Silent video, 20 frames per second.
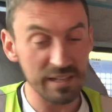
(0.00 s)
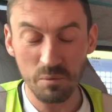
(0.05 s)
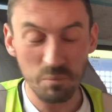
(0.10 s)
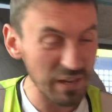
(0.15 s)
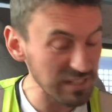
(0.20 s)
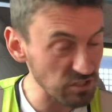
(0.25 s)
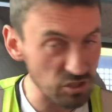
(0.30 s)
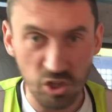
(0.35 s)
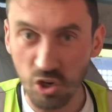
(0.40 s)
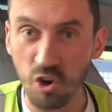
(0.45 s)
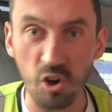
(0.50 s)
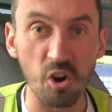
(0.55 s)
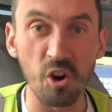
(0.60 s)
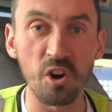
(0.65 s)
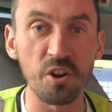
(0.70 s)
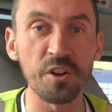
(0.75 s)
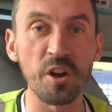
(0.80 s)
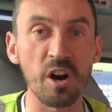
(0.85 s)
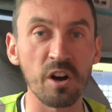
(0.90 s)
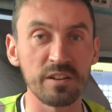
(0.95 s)
went to court
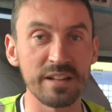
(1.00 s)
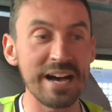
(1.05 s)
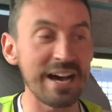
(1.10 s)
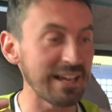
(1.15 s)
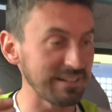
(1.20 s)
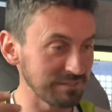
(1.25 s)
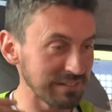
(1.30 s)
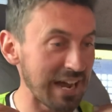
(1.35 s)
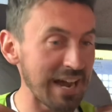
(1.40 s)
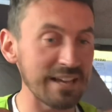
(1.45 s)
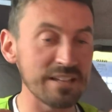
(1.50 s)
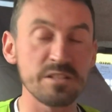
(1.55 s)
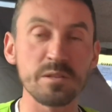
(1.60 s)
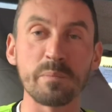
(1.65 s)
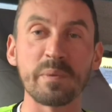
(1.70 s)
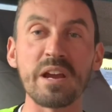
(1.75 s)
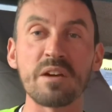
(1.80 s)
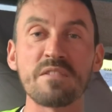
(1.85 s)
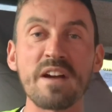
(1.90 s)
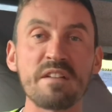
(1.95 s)
and all that. I had to
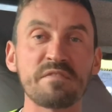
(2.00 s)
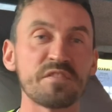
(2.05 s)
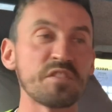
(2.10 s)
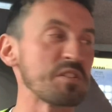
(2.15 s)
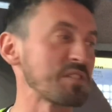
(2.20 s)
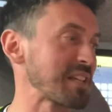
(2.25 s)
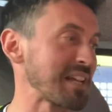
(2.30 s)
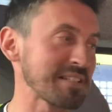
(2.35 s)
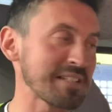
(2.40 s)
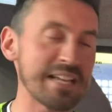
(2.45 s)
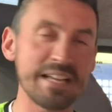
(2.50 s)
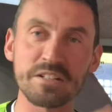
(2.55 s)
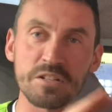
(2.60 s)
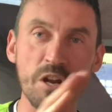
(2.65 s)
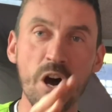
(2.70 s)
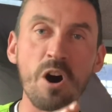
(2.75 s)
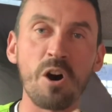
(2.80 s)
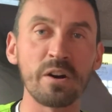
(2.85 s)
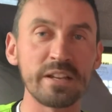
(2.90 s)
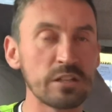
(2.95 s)
be a reference. I said,
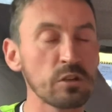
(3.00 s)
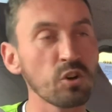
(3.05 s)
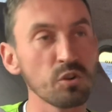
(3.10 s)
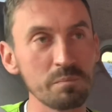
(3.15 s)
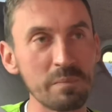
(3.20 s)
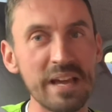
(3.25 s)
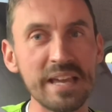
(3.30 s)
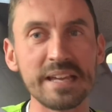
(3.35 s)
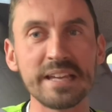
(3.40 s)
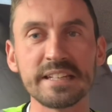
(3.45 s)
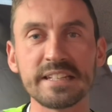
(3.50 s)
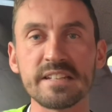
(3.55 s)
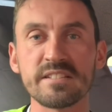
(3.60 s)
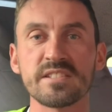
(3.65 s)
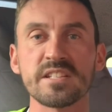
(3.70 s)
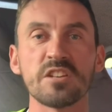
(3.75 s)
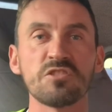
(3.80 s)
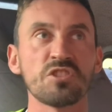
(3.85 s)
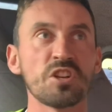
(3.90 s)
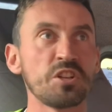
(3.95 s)
no, he couldn't make a
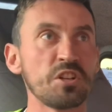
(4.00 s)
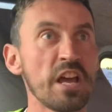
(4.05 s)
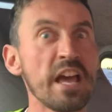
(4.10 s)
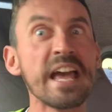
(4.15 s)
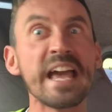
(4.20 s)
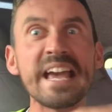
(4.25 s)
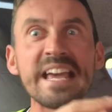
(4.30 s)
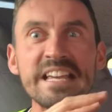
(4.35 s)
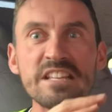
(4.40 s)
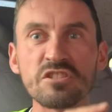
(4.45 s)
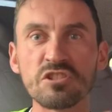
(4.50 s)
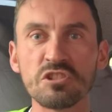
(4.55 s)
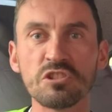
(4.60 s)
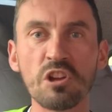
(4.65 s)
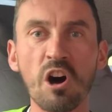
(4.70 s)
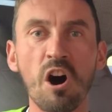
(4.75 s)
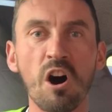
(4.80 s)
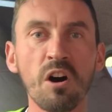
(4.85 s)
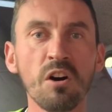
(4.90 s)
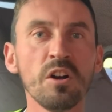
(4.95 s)
decision. He's
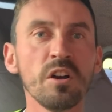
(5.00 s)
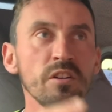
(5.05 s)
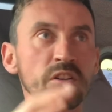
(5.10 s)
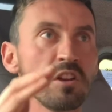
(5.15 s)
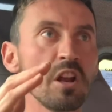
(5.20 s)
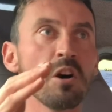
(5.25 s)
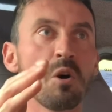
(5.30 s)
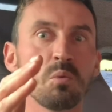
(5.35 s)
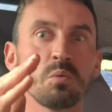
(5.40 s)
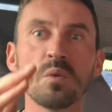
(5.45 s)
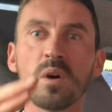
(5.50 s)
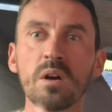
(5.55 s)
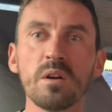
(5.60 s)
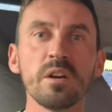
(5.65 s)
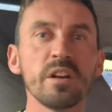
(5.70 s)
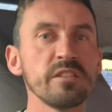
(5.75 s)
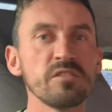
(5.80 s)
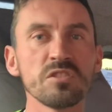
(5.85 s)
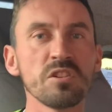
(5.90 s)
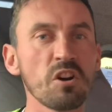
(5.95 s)
not, you know,
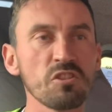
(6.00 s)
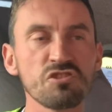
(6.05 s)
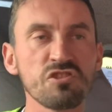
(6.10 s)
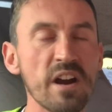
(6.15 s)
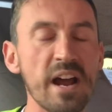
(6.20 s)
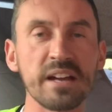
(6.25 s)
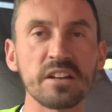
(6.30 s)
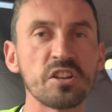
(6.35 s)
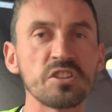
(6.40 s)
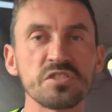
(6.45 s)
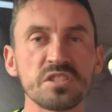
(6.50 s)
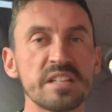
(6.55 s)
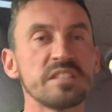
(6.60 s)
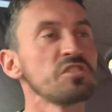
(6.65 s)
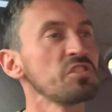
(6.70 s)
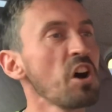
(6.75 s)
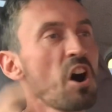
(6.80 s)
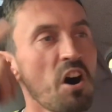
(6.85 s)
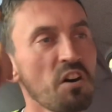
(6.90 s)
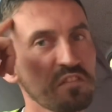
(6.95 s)
he's not crackers. He's
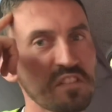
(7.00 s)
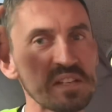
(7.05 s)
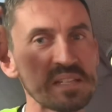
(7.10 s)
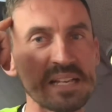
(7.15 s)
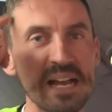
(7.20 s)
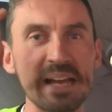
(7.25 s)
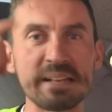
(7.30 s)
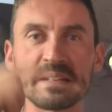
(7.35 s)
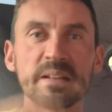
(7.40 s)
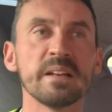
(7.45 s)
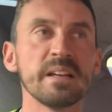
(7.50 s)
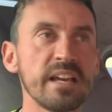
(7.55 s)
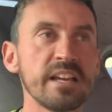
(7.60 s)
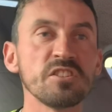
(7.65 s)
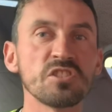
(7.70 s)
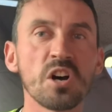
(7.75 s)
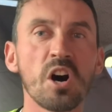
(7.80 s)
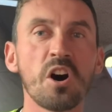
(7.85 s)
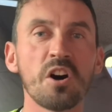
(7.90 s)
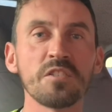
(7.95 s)
not off his head. He's
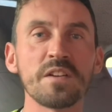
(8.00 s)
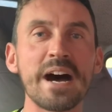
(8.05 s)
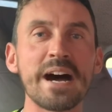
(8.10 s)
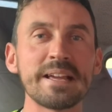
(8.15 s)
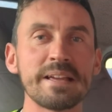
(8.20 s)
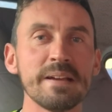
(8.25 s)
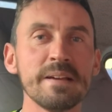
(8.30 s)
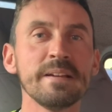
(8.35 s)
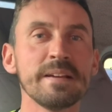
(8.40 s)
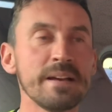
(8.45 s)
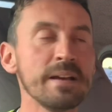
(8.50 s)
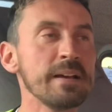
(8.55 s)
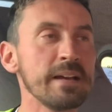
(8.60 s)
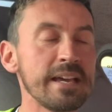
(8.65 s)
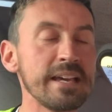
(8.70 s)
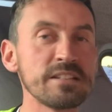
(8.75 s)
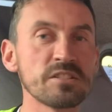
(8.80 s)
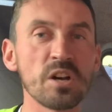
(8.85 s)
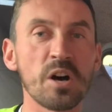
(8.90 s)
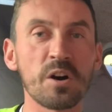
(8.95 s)
all right.
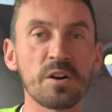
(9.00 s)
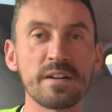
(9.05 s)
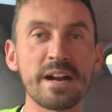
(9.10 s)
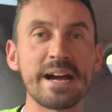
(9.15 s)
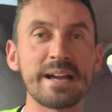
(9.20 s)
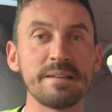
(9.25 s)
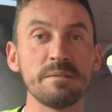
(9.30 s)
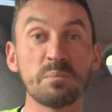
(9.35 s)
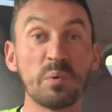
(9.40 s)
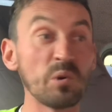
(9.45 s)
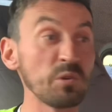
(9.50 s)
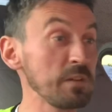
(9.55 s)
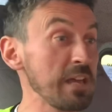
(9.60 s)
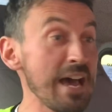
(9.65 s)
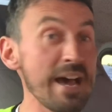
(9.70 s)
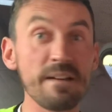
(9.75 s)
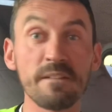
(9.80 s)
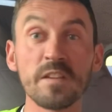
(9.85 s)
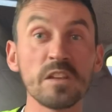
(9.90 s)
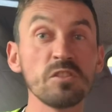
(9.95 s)
He's all right. But
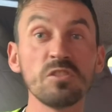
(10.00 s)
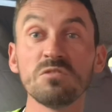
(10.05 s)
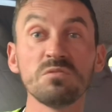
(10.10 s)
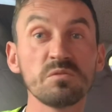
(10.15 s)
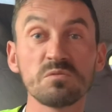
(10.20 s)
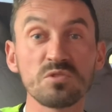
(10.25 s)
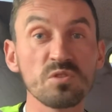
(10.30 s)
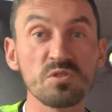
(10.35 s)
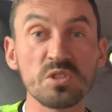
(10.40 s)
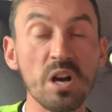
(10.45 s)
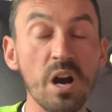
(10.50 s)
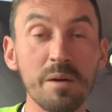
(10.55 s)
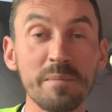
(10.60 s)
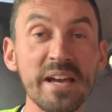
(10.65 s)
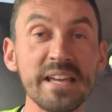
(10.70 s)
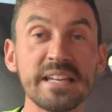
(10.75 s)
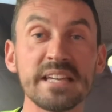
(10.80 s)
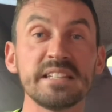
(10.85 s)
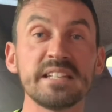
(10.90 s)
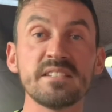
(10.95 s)
yeah, you just got to
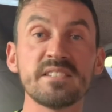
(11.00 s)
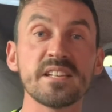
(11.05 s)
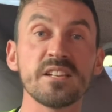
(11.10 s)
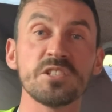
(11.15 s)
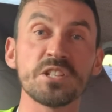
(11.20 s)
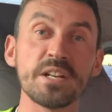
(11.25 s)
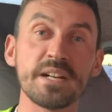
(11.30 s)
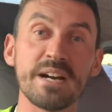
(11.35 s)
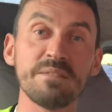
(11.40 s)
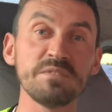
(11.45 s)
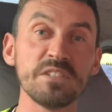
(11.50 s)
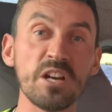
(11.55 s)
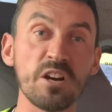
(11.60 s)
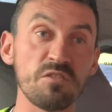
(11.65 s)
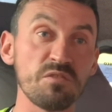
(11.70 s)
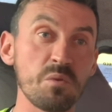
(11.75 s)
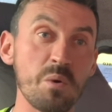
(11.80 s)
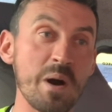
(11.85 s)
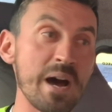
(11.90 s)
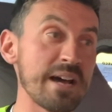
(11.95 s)
make a decision, haven't you?
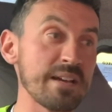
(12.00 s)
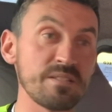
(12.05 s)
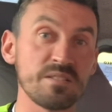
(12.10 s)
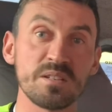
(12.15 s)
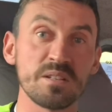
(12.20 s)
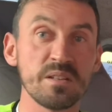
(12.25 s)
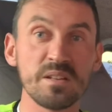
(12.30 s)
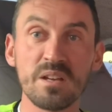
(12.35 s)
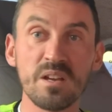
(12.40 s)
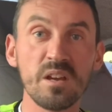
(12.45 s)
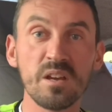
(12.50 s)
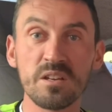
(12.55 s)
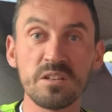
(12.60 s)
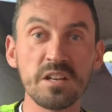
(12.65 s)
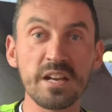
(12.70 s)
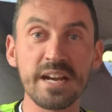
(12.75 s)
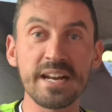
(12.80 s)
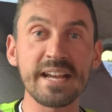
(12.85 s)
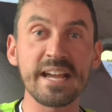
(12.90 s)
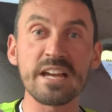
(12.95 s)
Otherwise, you're
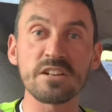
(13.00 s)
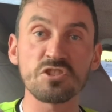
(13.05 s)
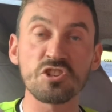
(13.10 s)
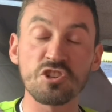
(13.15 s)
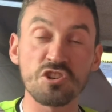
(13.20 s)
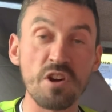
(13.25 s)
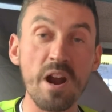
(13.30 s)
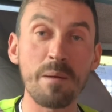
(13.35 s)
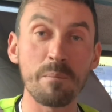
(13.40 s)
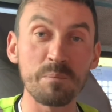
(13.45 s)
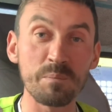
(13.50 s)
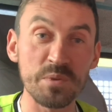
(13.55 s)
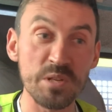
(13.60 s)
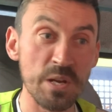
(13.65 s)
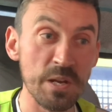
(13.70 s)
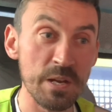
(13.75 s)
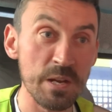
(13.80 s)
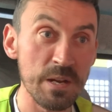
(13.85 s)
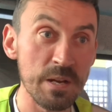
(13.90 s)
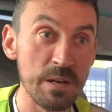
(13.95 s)
going to get stripped
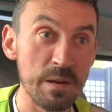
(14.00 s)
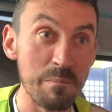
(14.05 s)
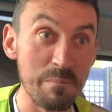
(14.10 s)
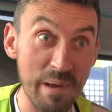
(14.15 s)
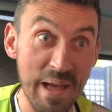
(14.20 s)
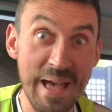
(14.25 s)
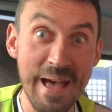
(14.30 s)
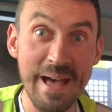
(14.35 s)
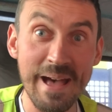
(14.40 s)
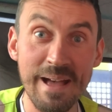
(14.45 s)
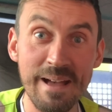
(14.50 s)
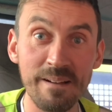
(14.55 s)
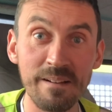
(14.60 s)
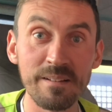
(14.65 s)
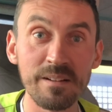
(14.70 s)
bare